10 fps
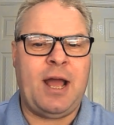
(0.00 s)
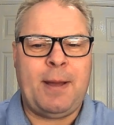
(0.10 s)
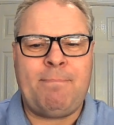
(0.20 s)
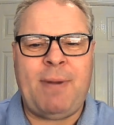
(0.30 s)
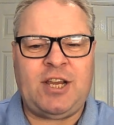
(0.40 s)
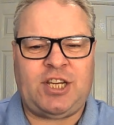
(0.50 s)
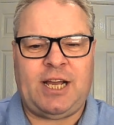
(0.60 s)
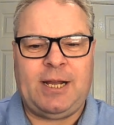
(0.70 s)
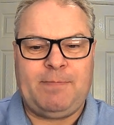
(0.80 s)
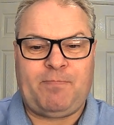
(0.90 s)

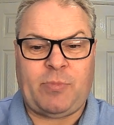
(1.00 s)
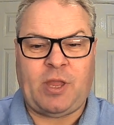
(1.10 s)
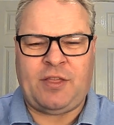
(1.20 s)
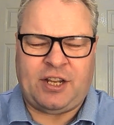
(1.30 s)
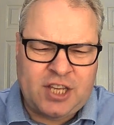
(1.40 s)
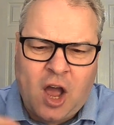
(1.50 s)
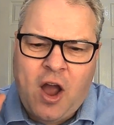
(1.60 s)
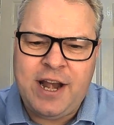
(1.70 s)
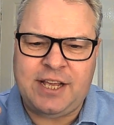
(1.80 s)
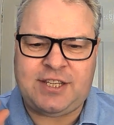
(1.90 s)
measure the
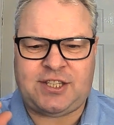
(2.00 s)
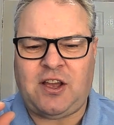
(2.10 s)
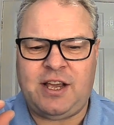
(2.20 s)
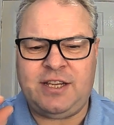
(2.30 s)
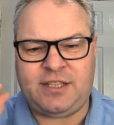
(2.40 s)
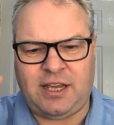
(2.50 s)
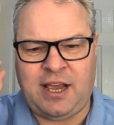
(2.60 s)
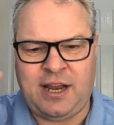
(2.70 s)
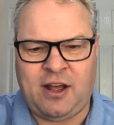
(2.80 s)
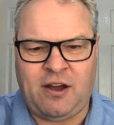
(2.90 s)
tiniest size
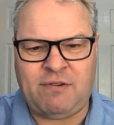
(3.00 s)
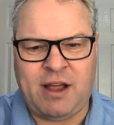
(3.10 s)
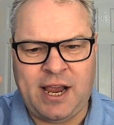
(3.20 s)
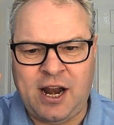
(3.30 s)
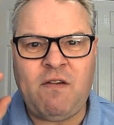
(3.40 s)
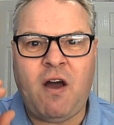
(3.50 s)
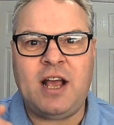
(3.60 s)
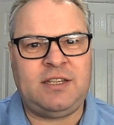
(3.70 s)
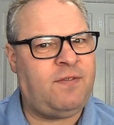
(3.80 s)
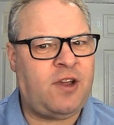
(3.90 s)
in our
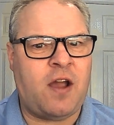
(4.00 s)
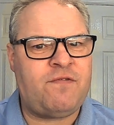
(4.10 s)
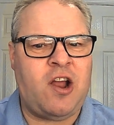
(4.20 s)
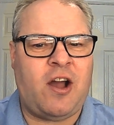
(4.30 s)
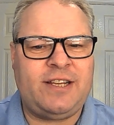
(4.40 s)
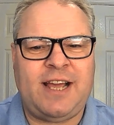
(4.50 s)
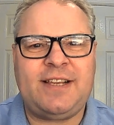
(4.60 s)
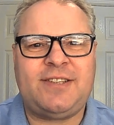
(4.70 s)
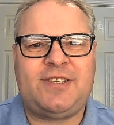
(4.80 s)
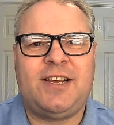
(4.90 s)
eyes. If you go for an eye
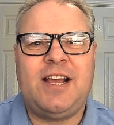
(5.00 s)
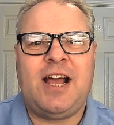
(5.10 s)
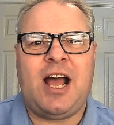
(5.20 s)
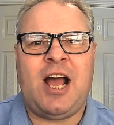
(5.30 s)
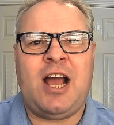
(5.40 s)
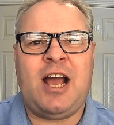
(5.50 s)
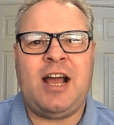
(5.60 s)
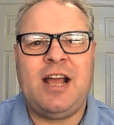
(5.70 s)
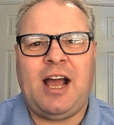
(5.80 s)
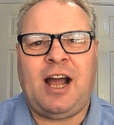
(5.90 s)
test,
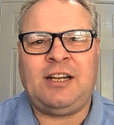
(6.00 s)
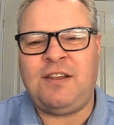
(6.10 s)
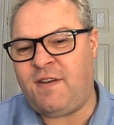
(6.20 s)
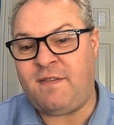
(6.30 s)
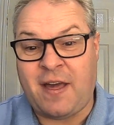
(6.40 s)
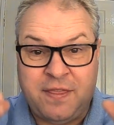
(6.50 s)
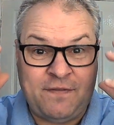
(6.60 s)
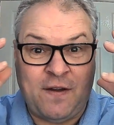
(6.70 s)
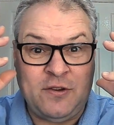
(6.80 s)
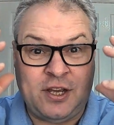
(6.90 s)
I don't know if you've ever had the
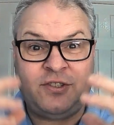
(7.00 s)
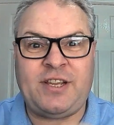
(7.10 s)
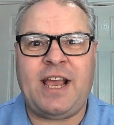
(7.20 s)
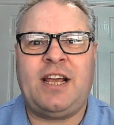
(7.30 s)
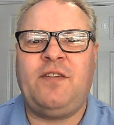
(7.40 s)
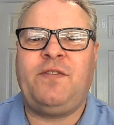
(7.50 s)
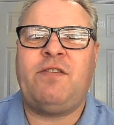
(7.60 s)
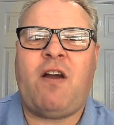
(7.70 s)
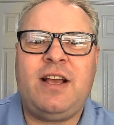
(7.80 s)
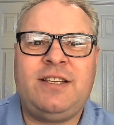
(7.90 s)
photos taken of
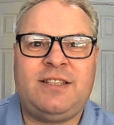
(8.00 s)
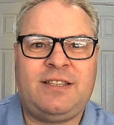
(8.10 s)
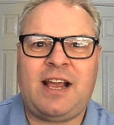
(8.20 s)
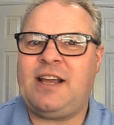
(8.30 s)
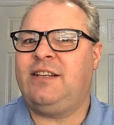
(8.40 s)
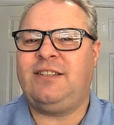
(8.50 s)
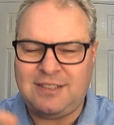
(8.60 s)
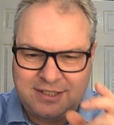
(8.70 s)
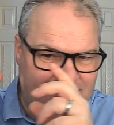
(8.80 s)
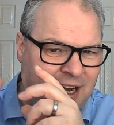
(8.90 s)
your eyes. They can
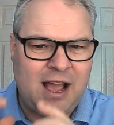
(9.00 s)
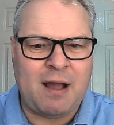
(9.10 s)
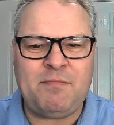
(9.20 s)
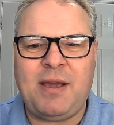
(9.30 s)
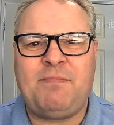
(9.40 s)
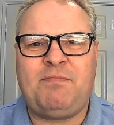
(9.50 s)
tell you how big